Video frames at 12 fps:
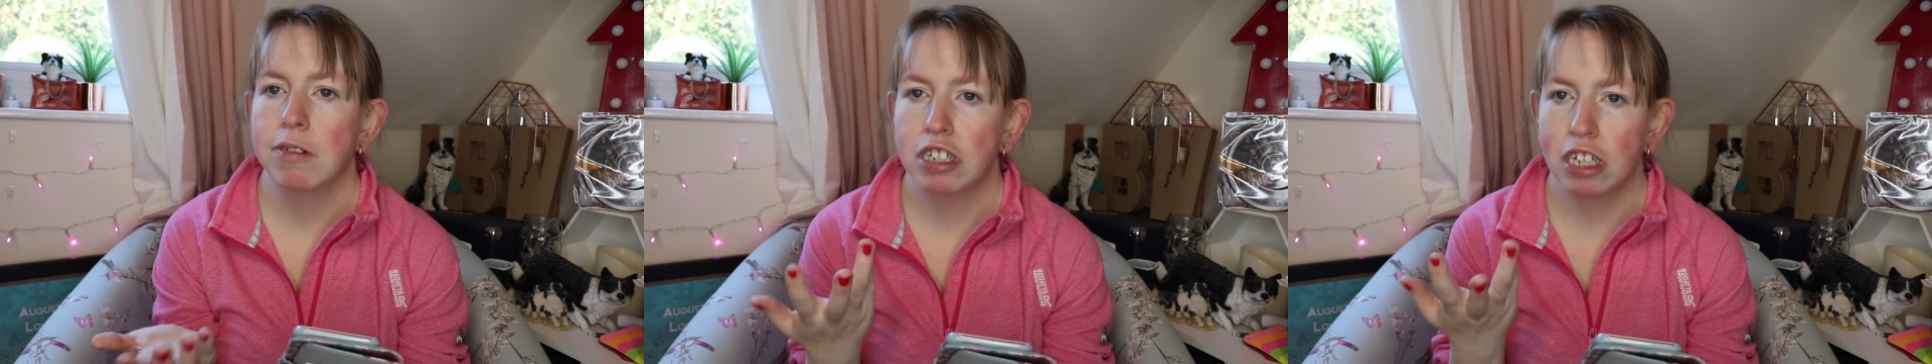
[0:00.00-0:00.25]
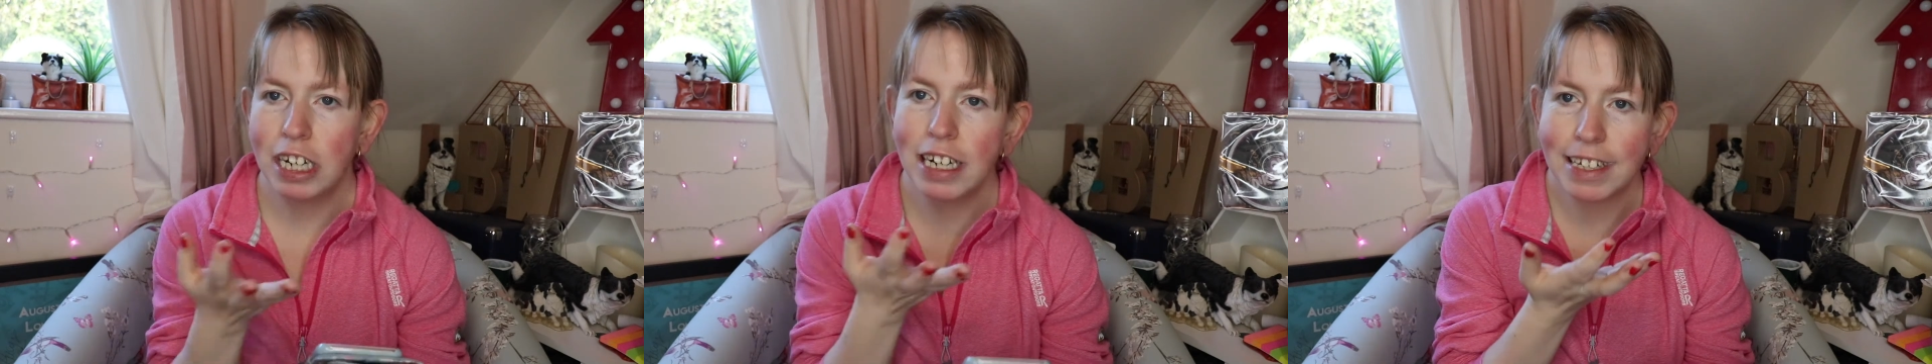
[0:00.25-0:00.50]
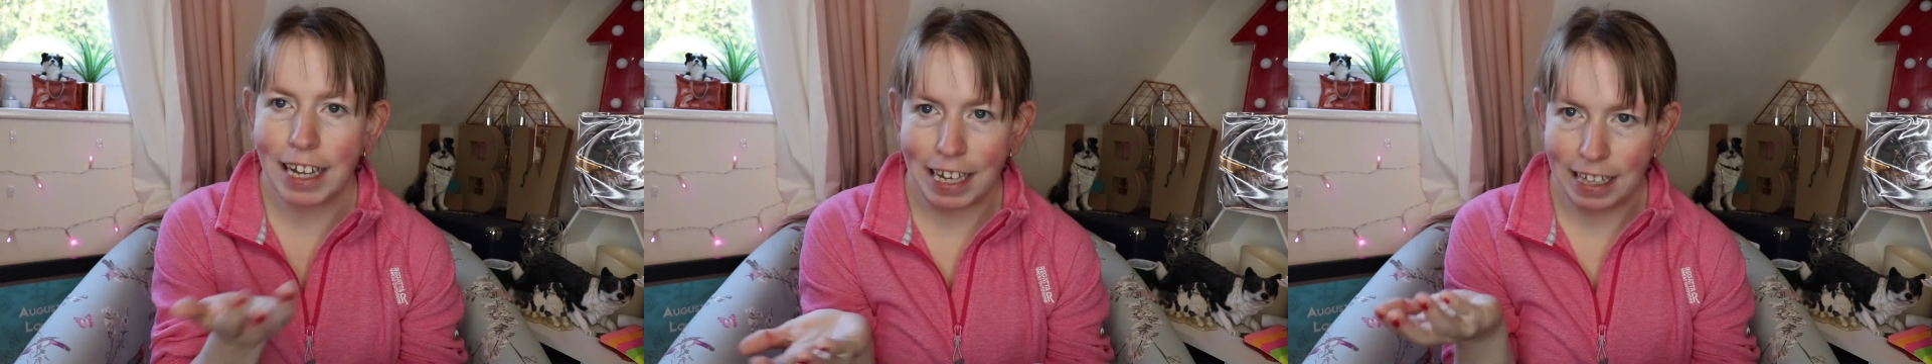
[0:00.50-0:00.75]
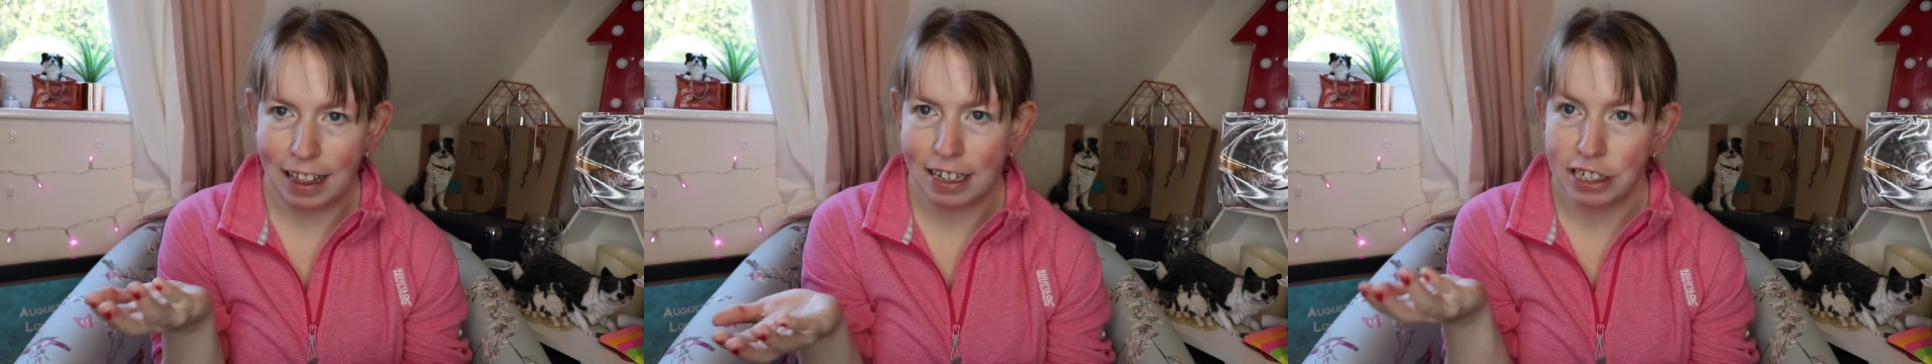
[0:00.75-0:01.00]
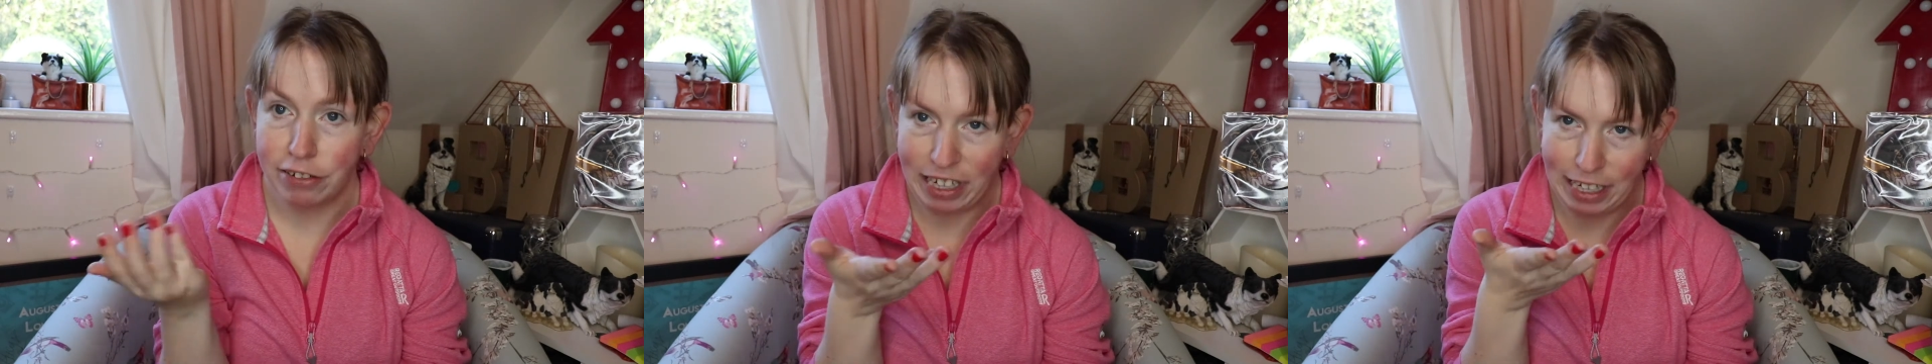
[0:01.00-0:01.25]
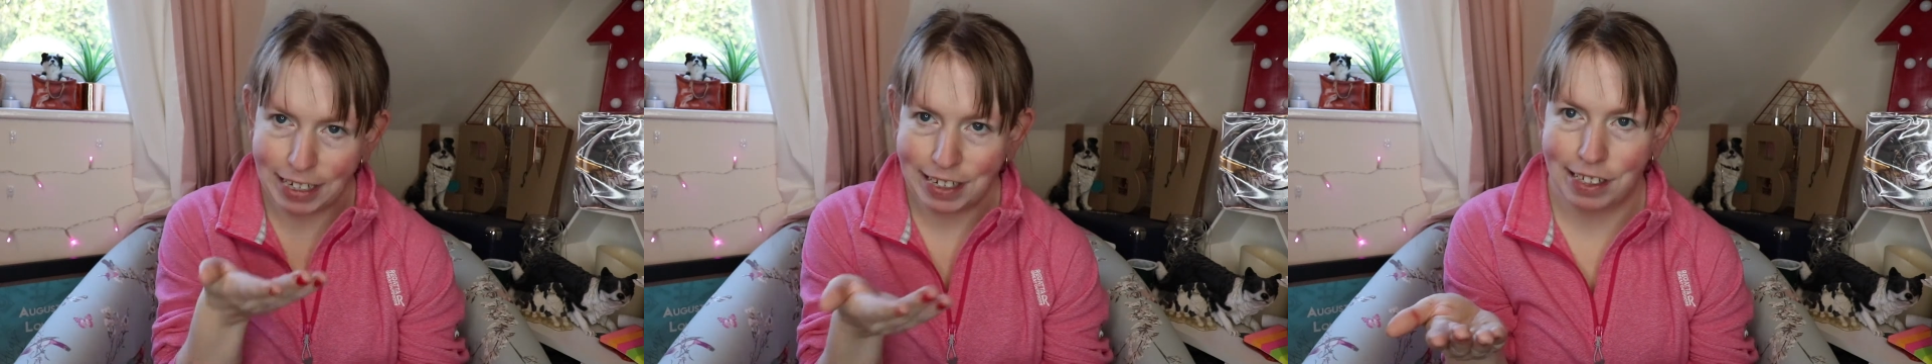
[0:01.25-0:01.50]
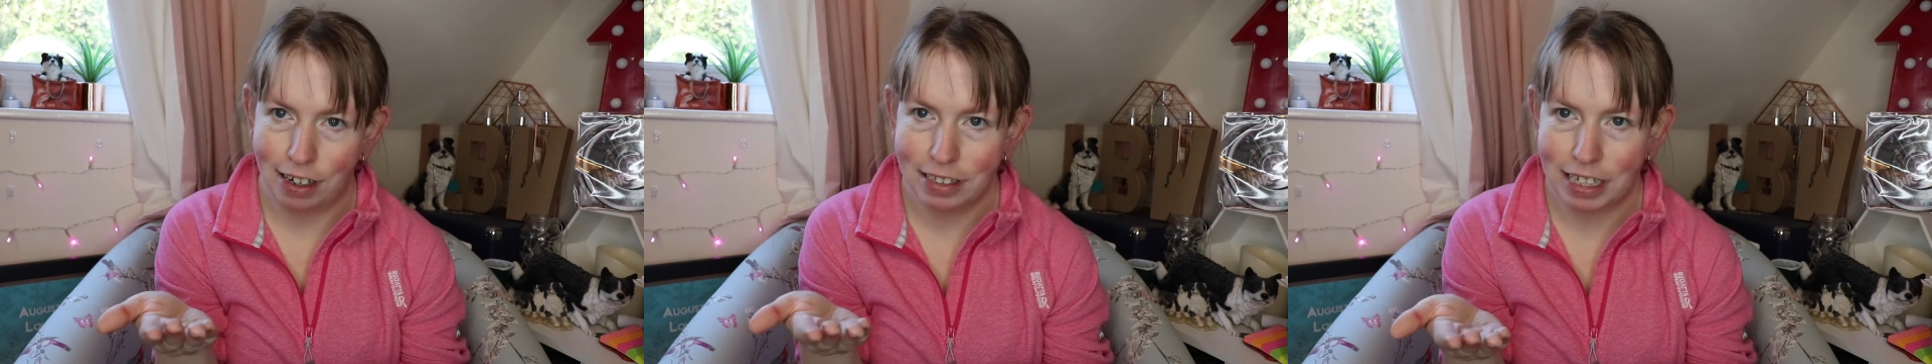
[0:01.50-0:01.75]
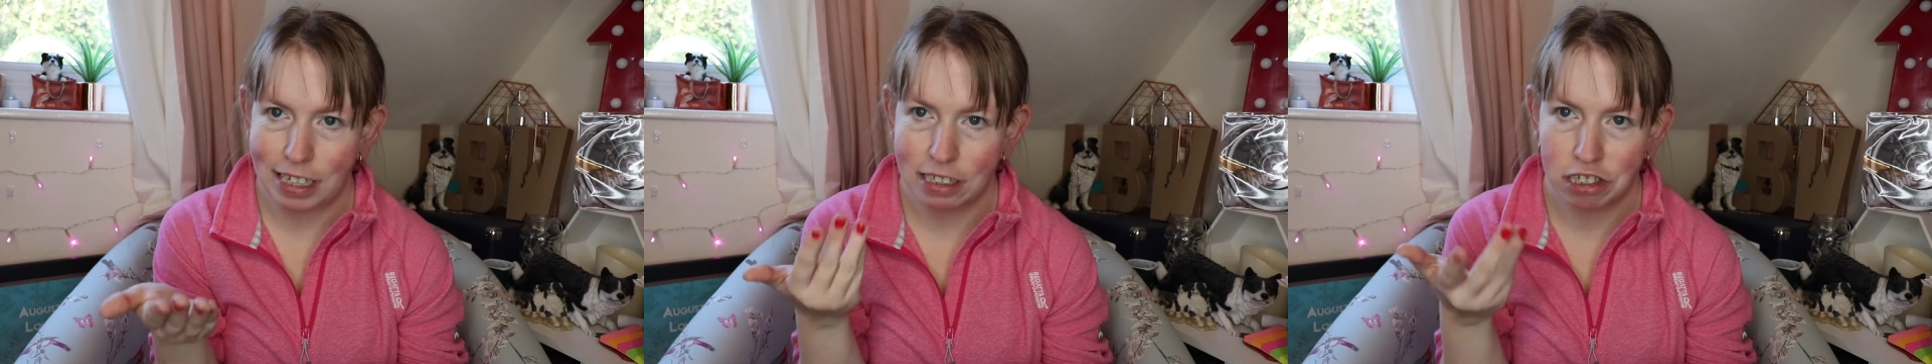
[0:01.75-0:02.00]
Could he see that you were eating
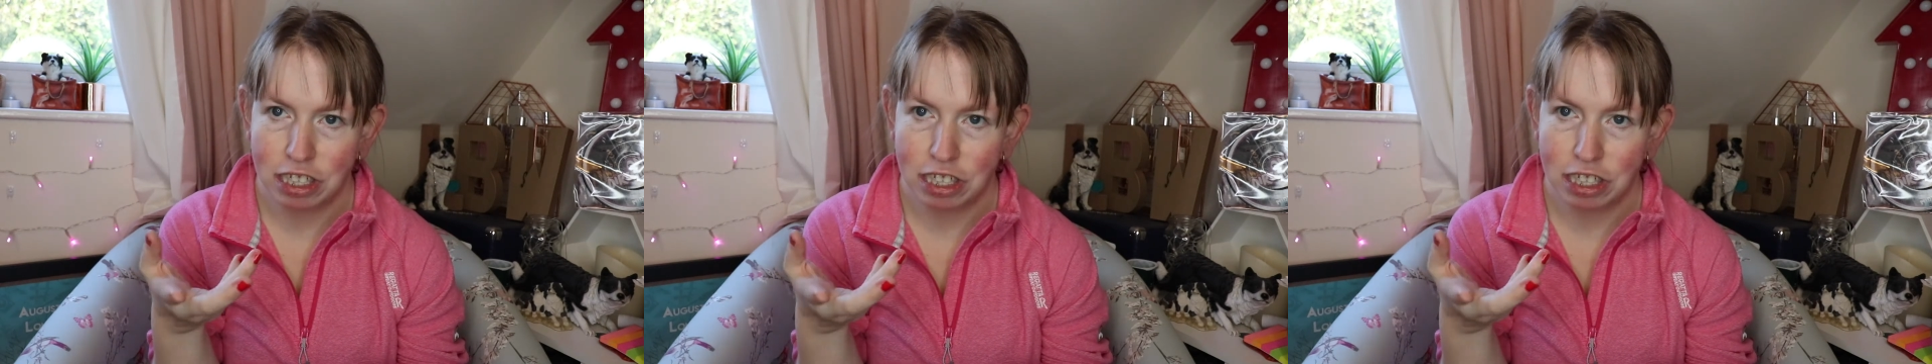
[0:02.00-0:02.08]
sardines?